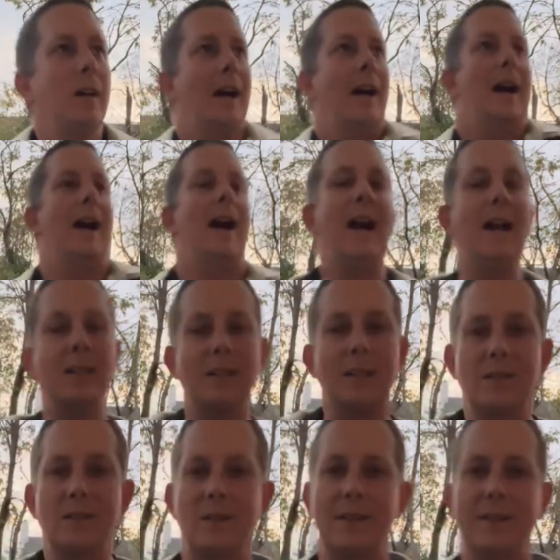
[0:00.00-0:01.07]
I
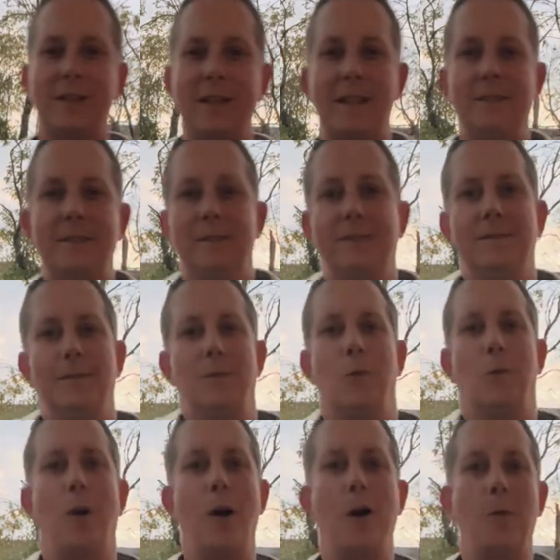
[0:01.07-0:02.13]
intentionally said the
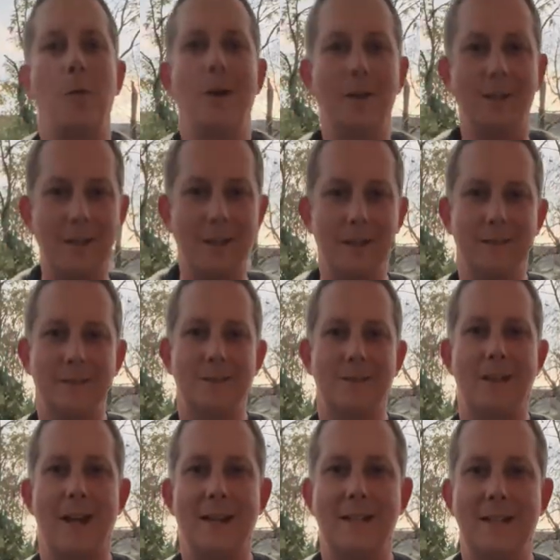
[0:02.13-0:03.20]
wrong word there. It's
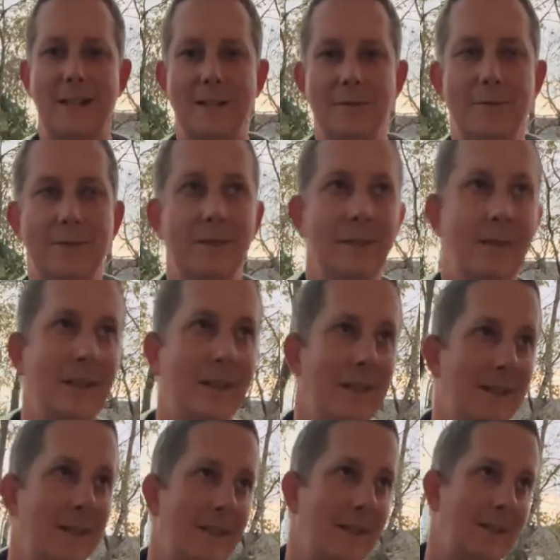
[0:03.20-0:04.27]
not deaf.
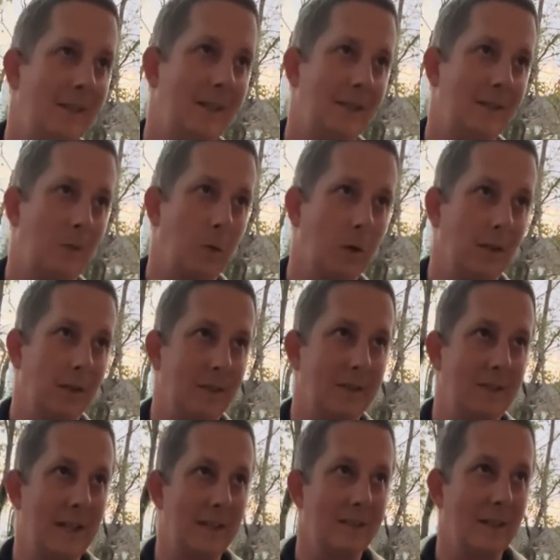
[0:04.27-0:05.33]
It's a word that
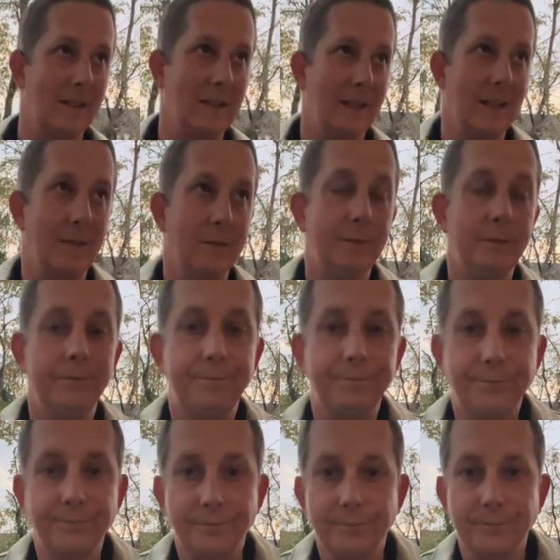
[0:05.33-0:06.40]
sounds like deaf.
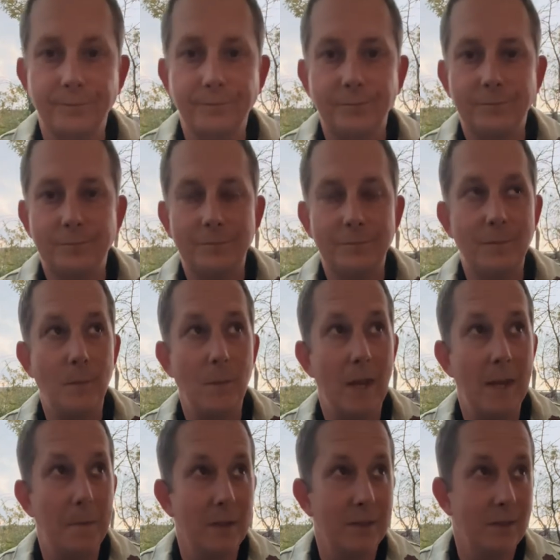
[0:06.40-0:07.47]

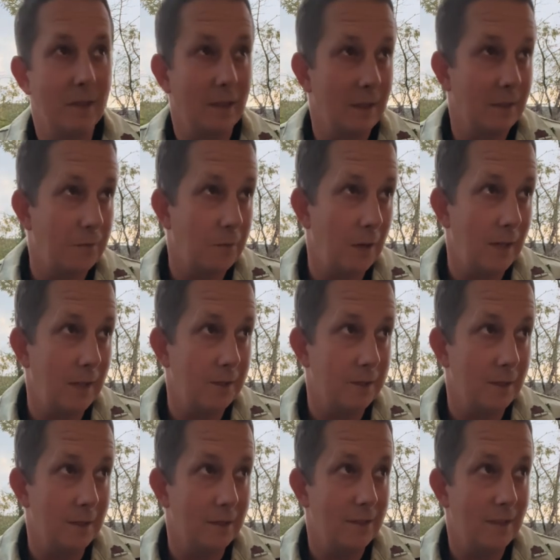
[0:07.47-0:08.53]
And my son and his friends are
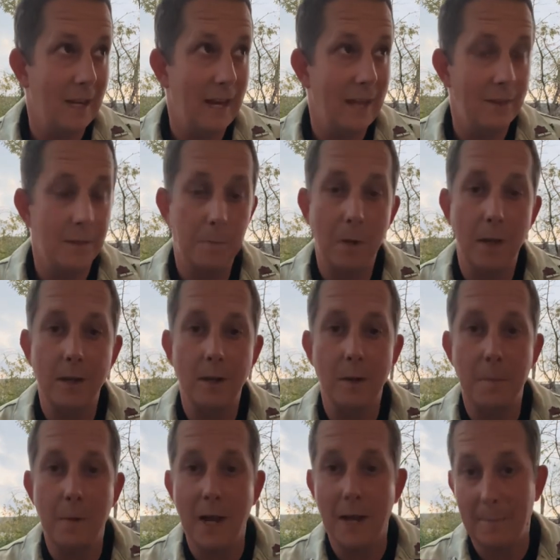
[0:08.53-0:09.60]
inside and they're probably going to
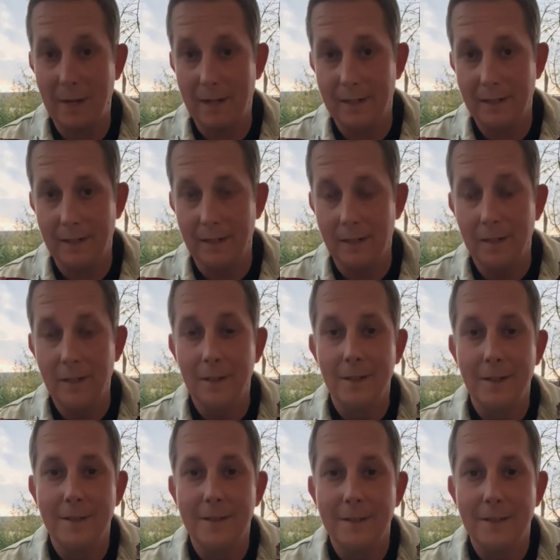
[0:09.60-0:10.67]
pop out here
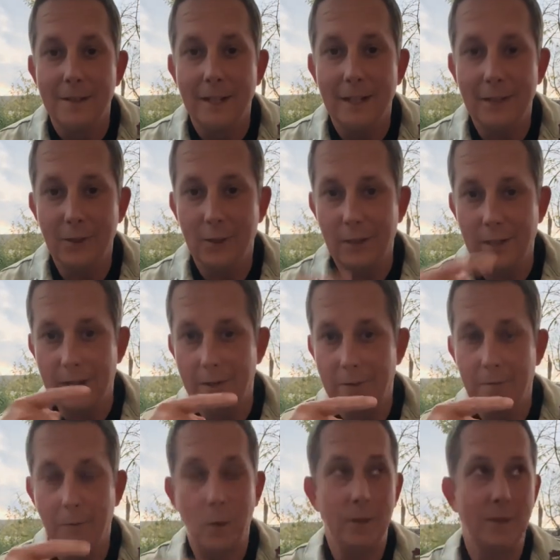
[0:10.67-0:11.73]
and you're going to hear their
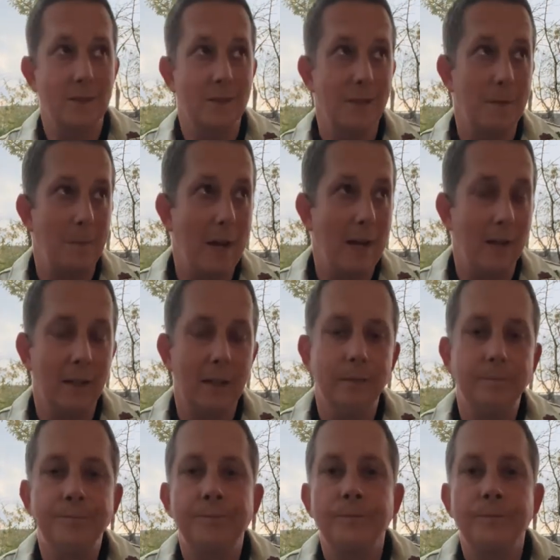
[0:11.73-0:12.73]
voices in the background.